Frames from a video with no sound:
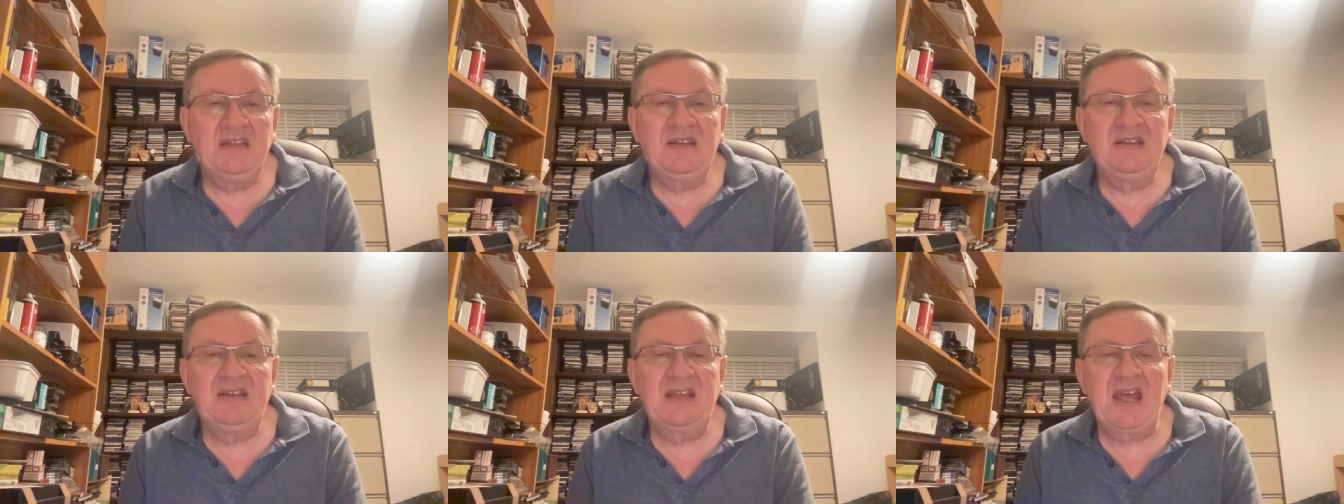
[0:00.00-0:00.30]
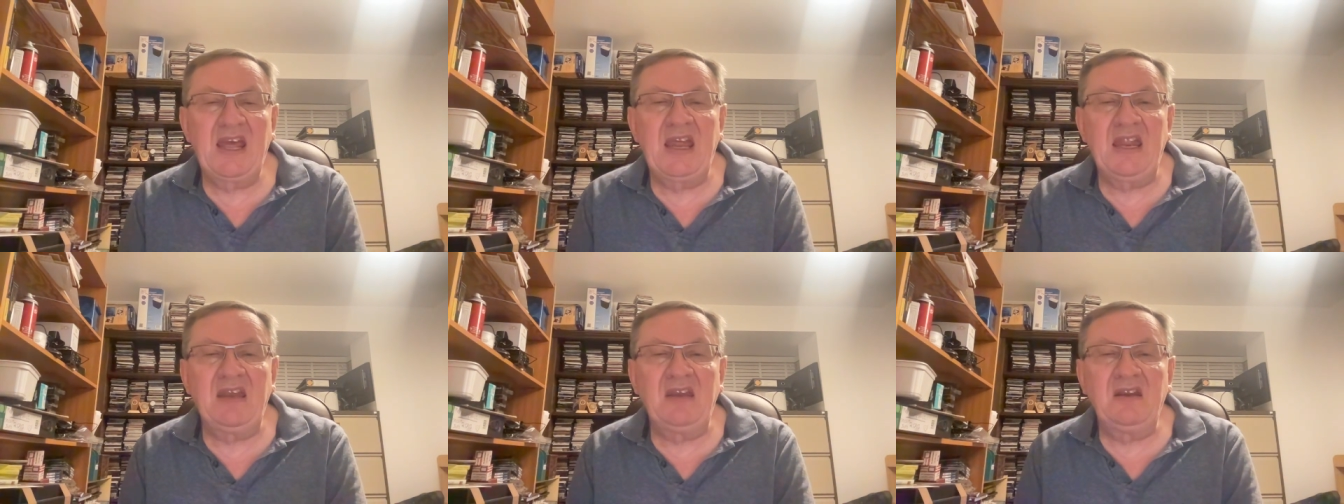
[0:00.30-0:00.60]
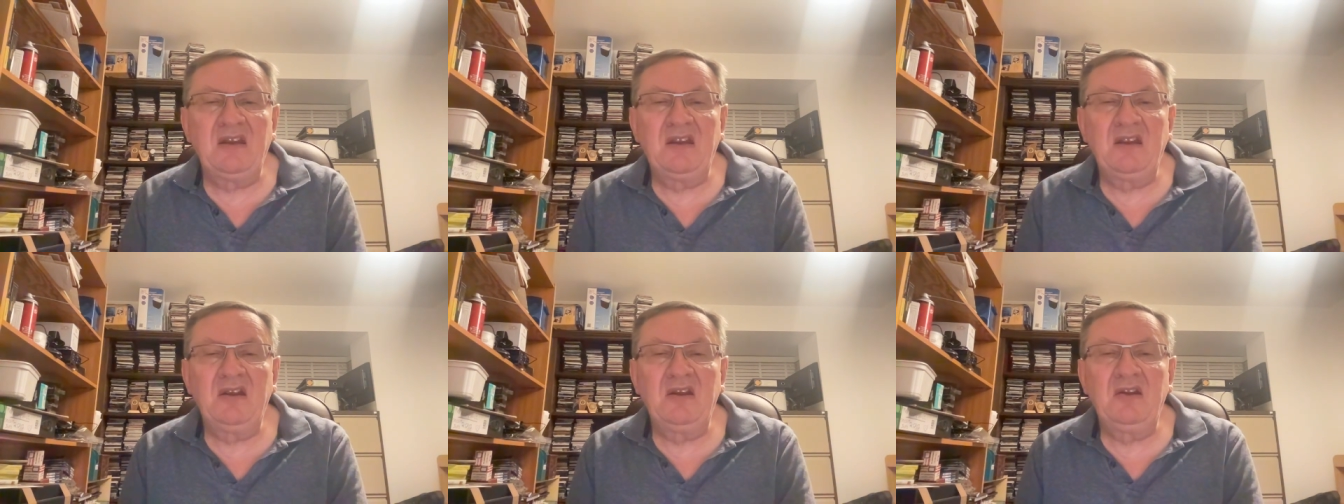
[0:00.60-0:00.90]

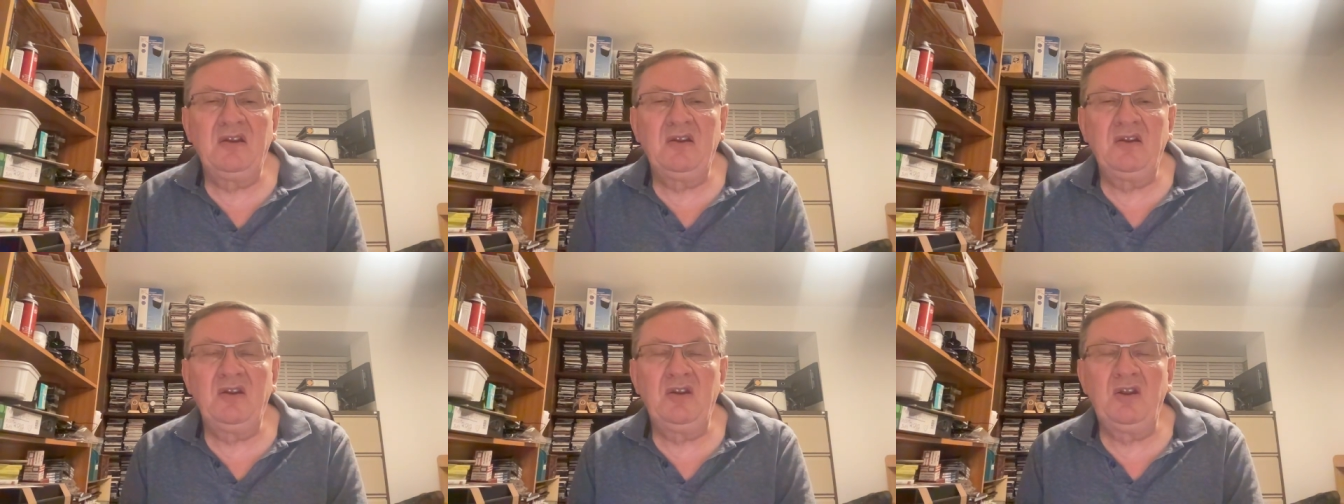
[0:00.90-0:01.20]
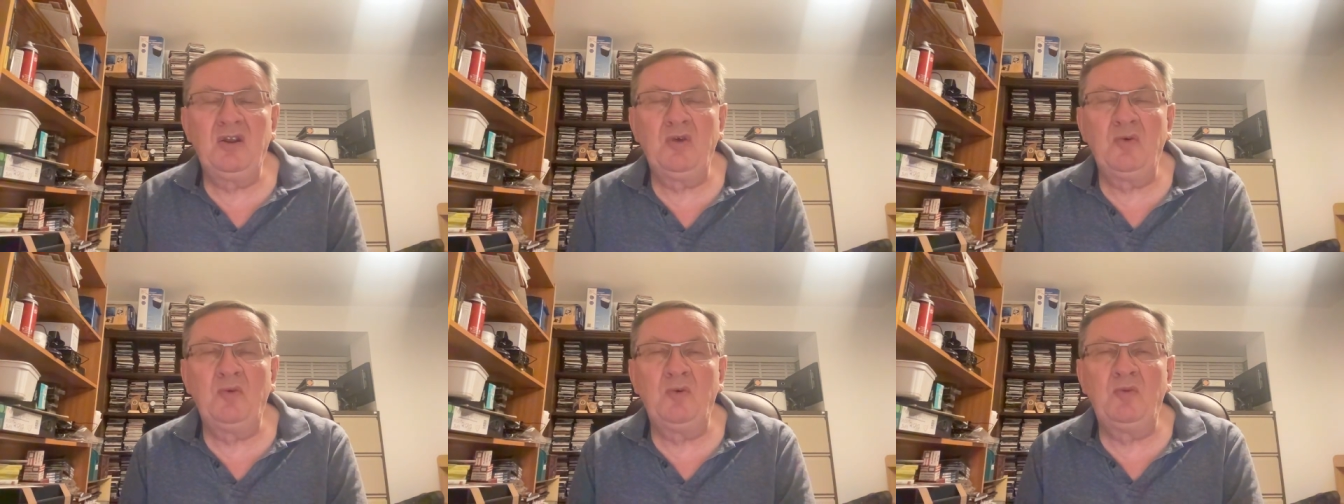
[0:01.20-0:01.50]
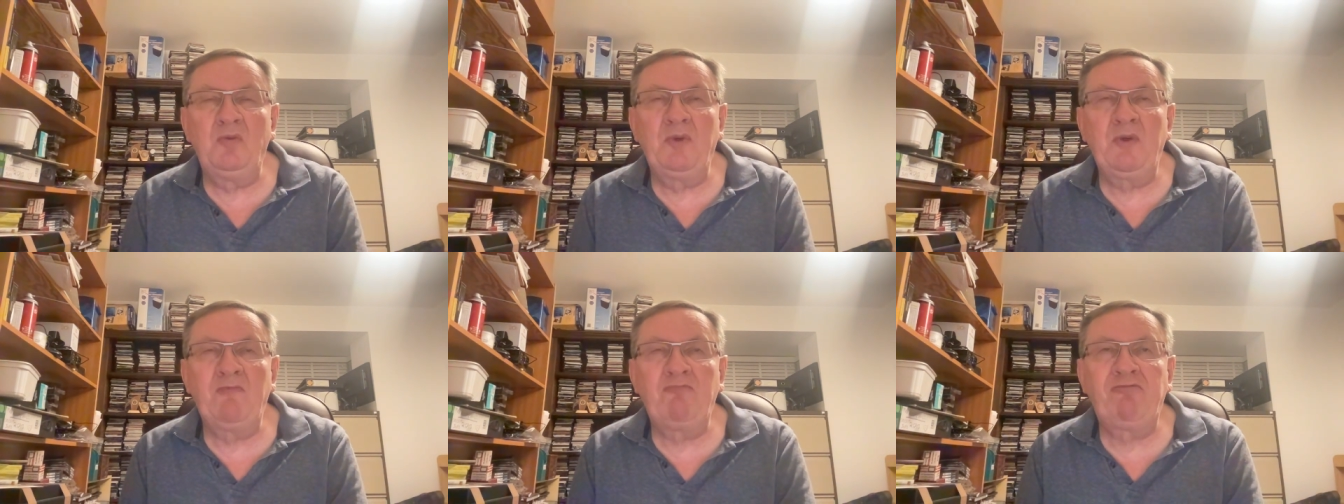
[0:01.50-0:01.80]
Then you will
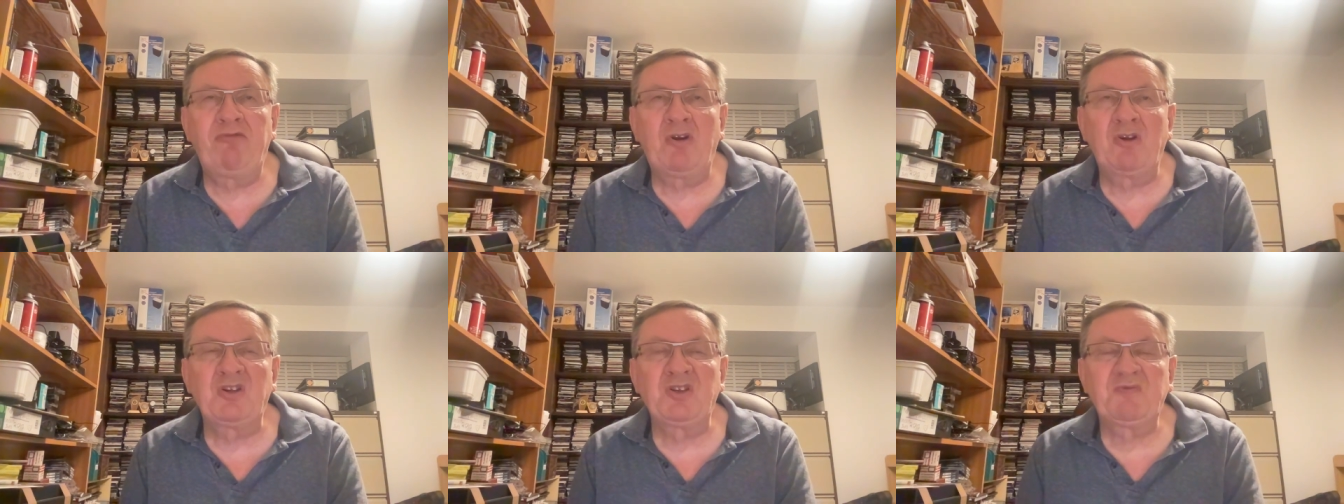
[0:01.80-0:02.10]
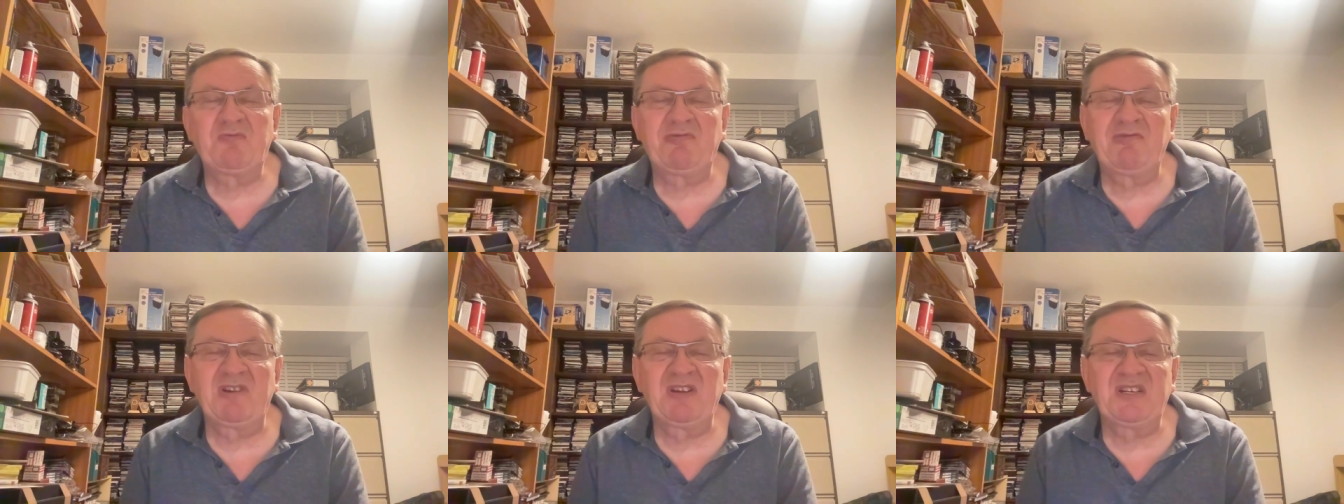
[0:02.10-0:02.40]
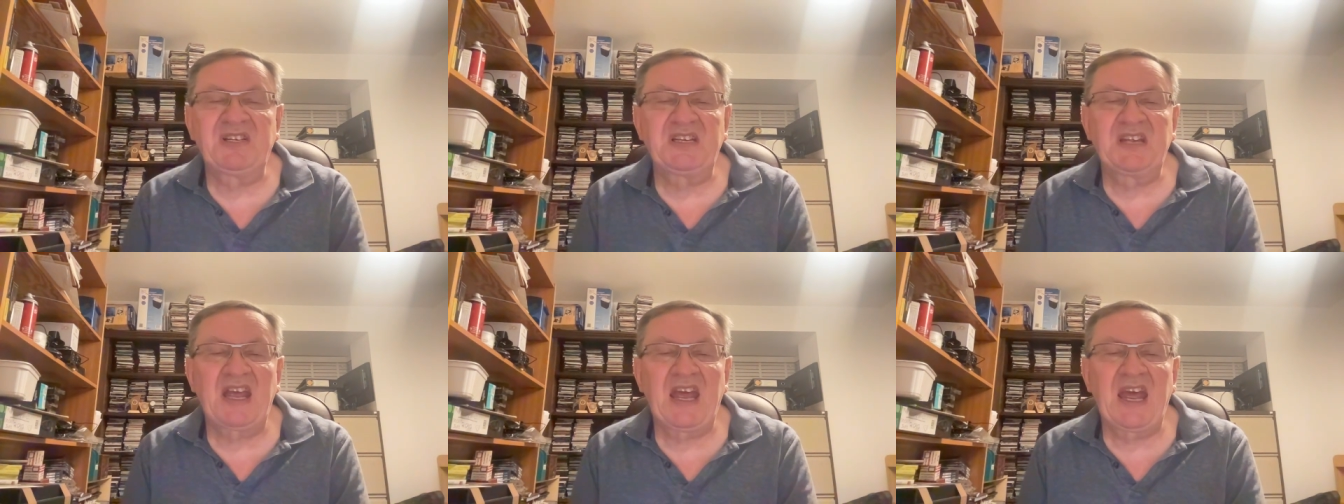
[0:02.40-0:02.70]
be
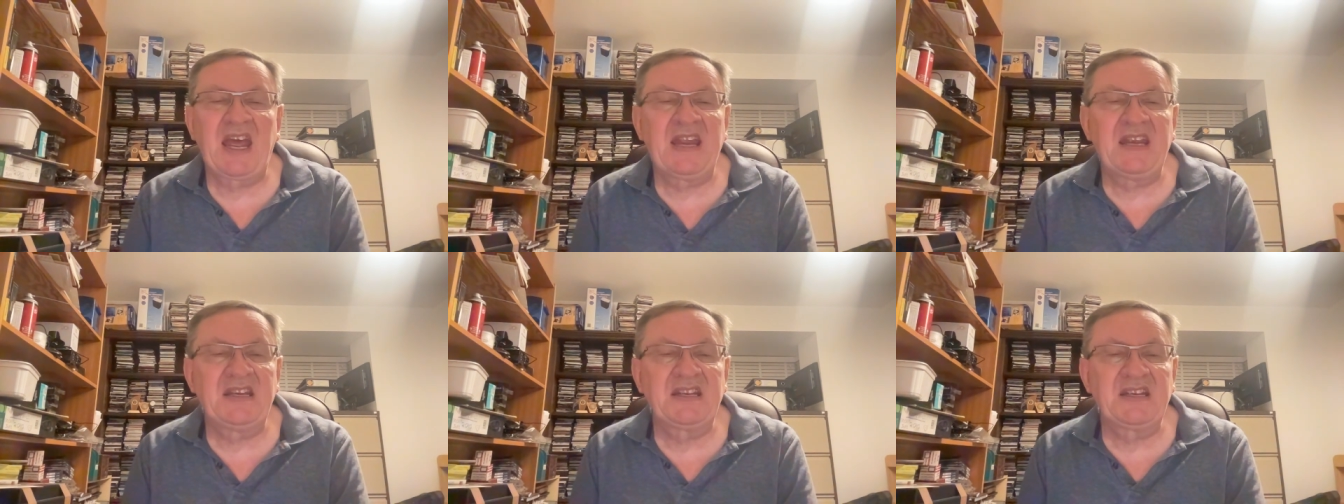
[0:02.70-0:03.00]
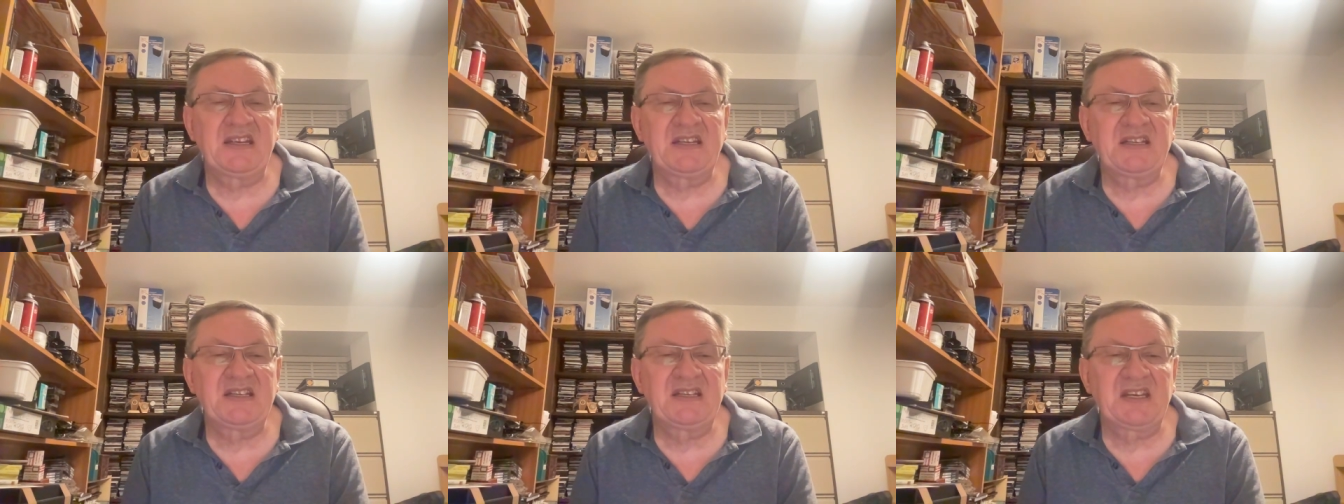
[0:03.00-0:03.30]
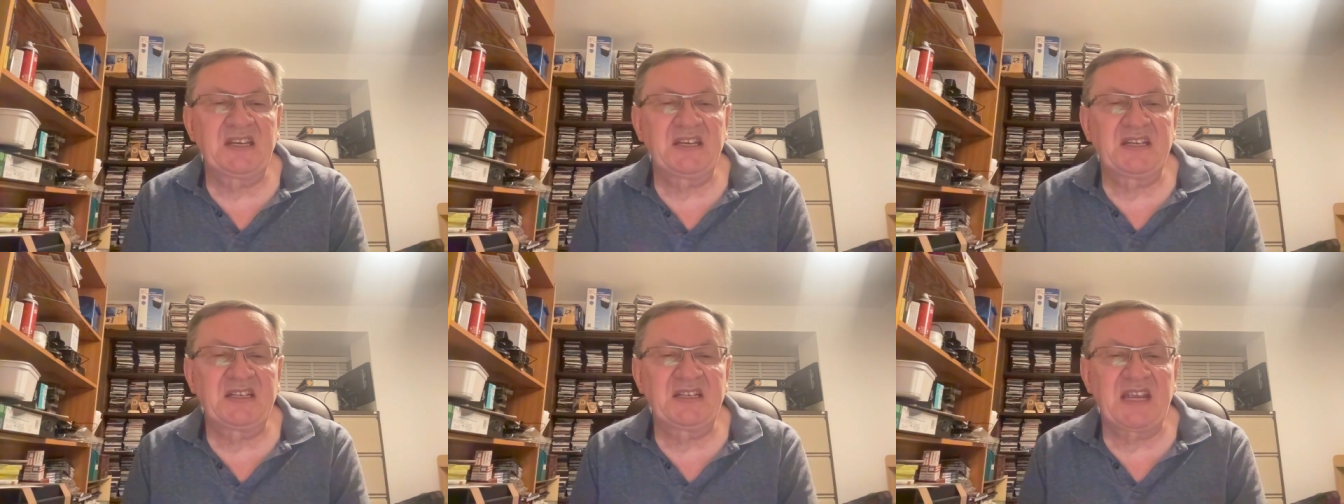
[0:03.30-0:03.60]
prosperous and
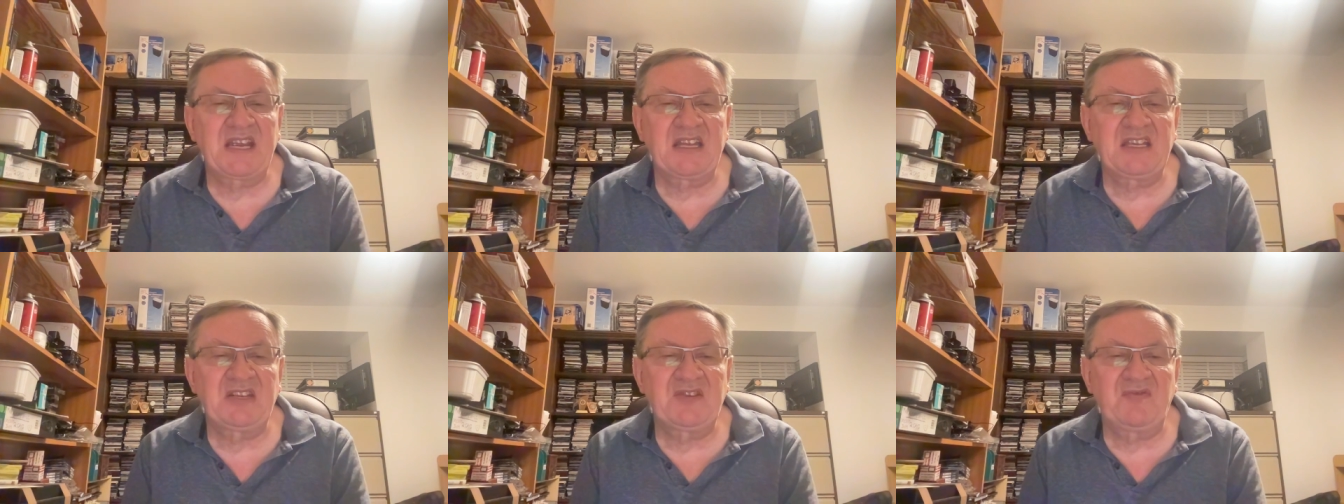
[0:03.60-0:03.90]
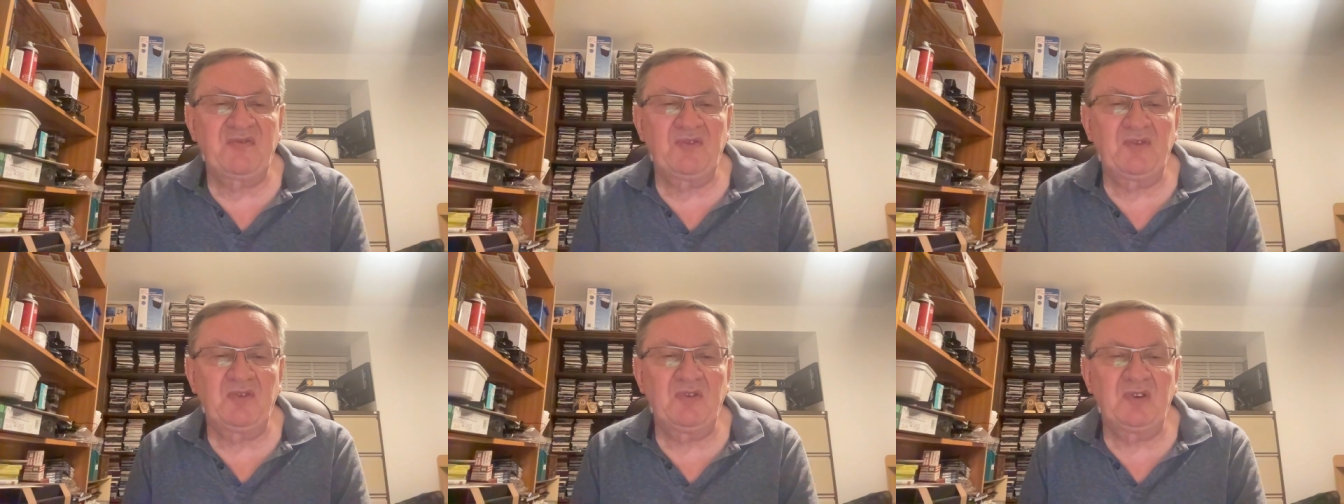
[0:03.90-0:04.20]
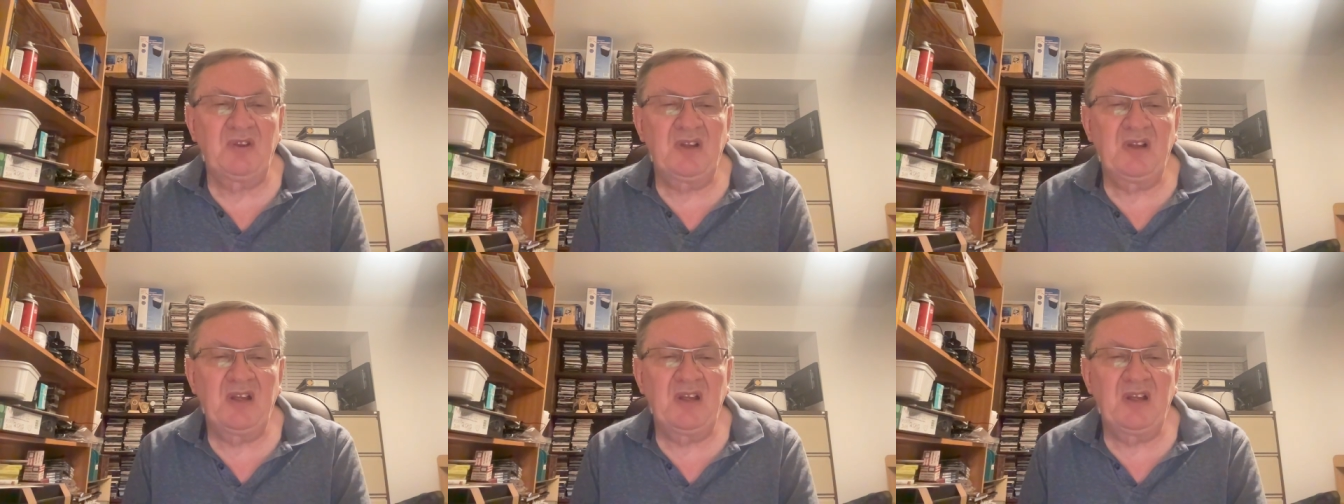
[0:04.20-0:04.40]
successful.